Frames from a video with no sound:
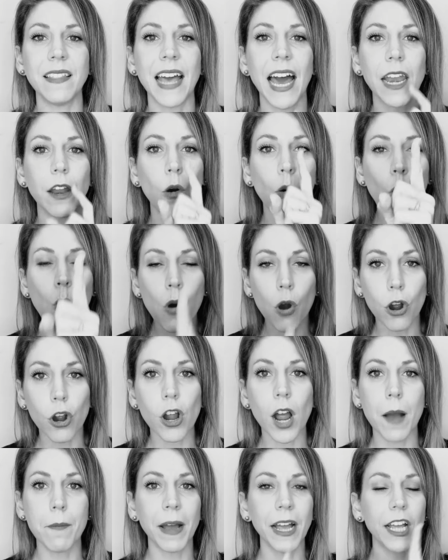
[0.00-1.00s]
that?
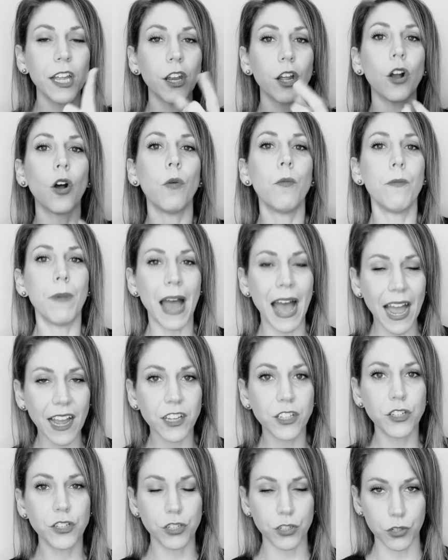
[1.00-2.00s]
Or am I going to go
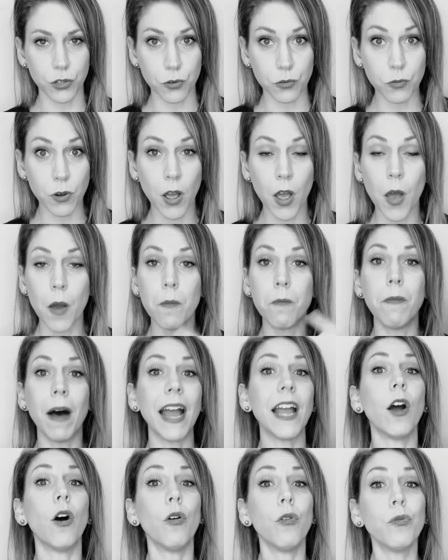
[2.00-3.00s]
back to
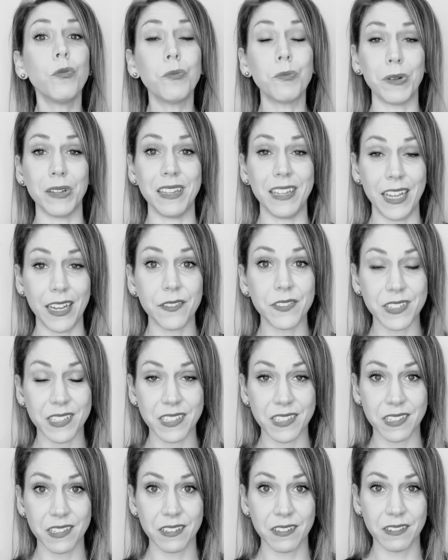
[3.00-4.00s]
my own
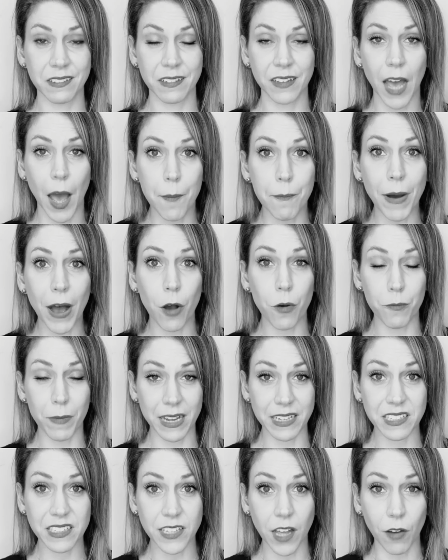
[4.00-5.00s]
beliefs about
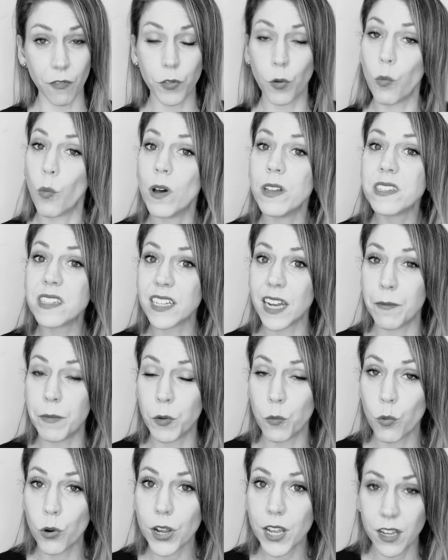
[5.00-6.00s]
myself, the ones that I've
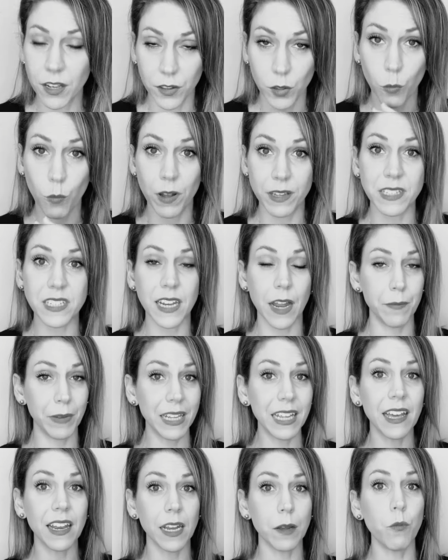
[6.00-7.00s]
been working on, the ones that I've
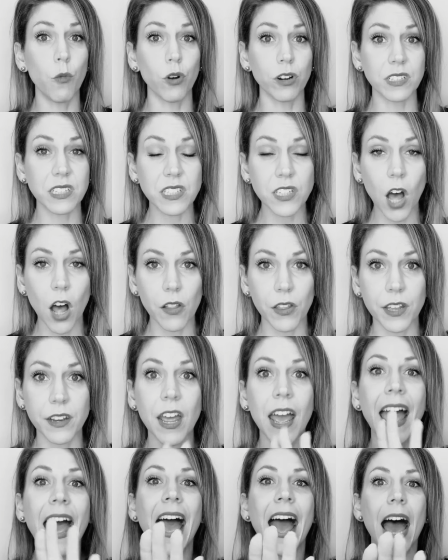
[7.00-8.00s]
been getting more solid,
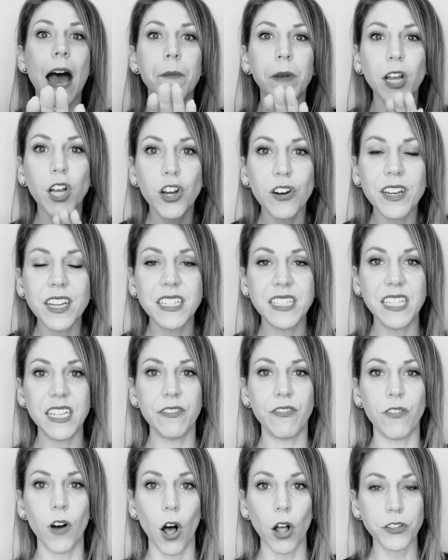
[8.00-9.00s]
am I going to
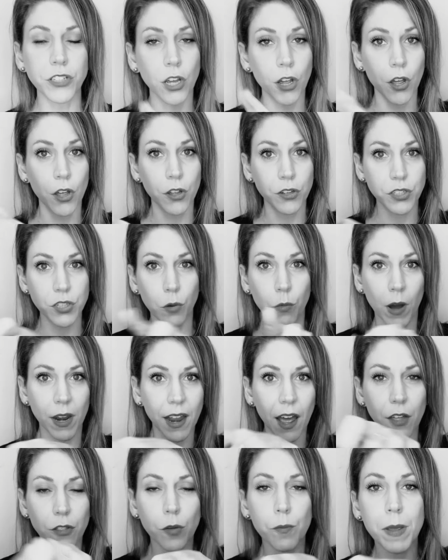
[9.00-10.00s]
default to what
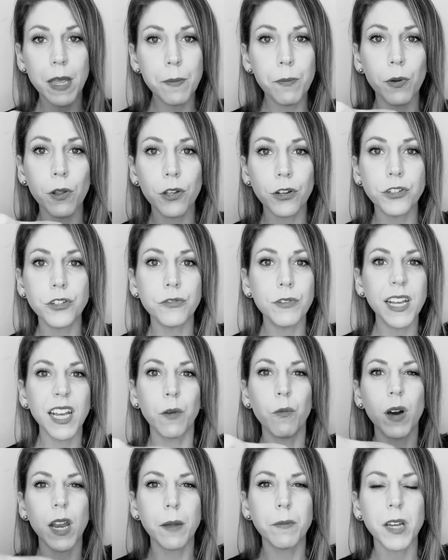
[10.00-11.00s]
other people are doing
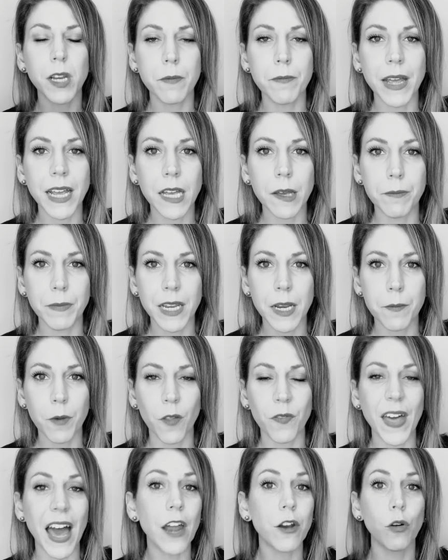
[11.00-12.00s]
and what I'm going to make it mean
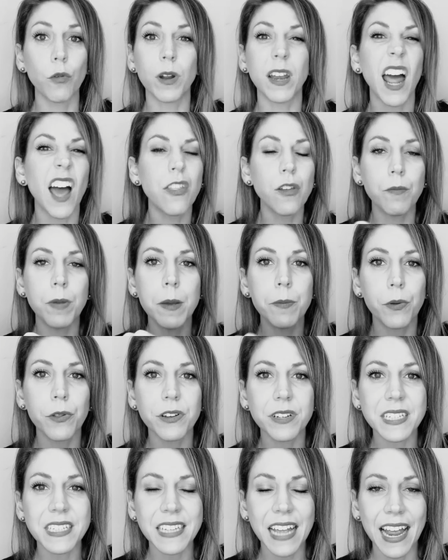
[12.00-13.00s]
about that, or what other people
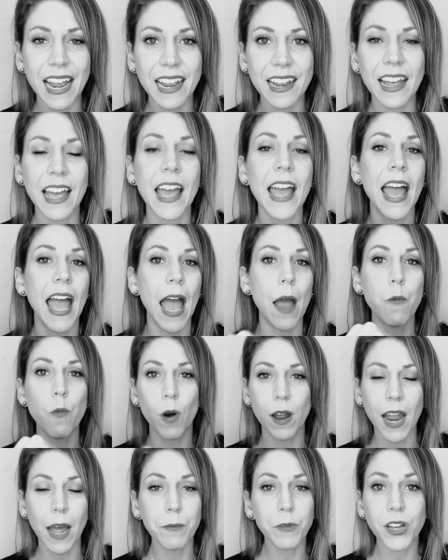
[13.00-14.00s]
are saying and
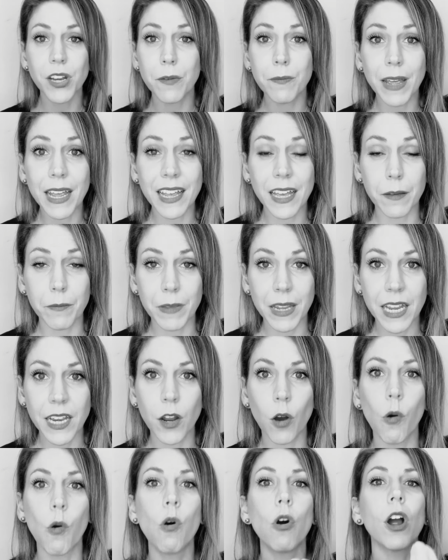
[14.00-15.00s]
what I'm going to make it mean?
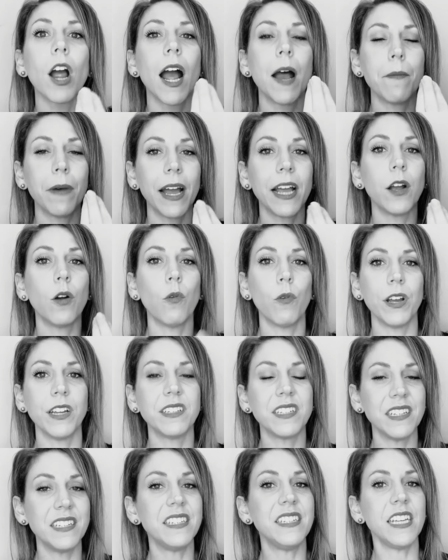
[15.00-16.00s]
Or am I going
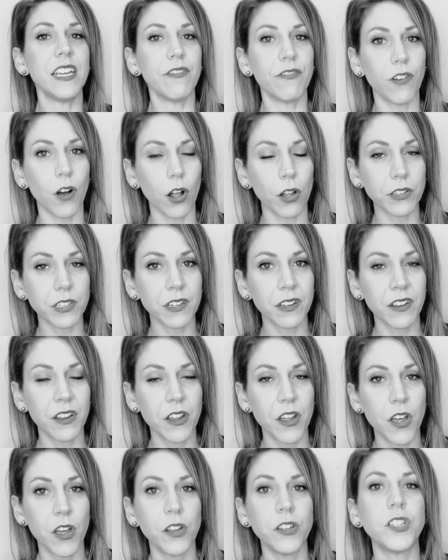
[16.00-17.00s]
to default
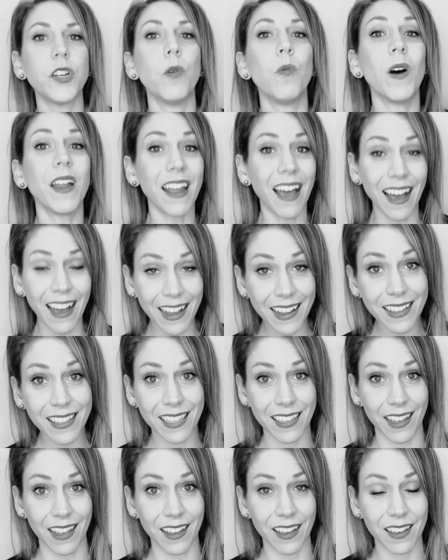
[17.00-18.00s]
to what I
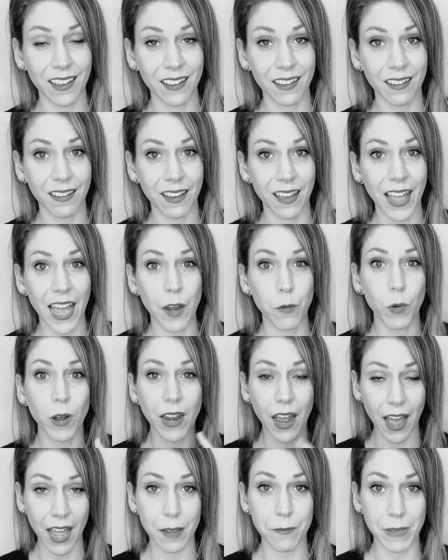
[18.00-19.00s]
think and what
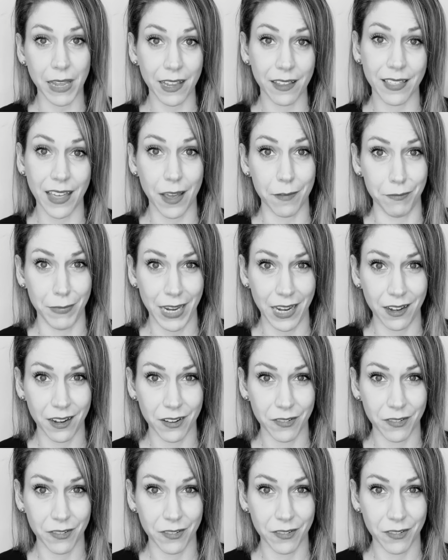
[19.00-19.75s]
I make that mean?